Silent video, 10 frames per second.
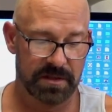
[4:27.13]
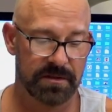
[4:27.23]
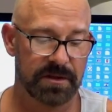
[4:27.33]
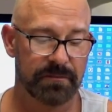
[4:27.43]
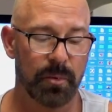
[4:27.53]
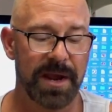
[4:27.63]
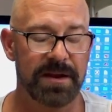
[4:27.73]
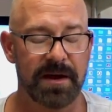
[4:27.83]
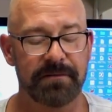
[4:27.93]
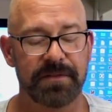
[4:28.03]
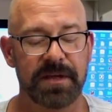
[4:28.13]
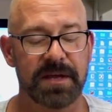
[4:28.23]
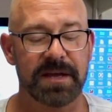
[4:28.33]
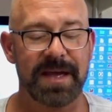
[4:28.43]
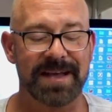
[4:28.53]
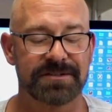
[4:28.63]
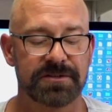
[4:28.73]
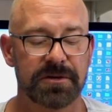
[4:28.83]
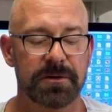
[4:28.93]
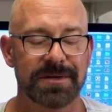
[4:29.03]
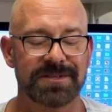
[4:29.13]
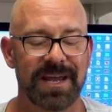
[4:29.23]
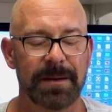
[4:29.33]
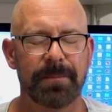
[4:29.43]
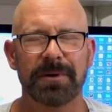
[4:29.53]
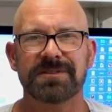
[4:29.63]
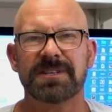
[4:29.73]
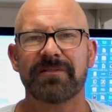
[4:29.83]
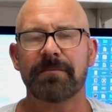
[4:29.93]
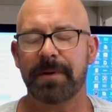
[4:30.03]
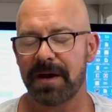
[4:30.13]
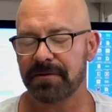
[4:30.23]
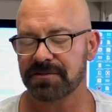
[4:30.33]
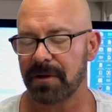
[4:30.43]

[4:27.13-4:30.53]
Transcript: the weight of the X2 is 8.7 pounds.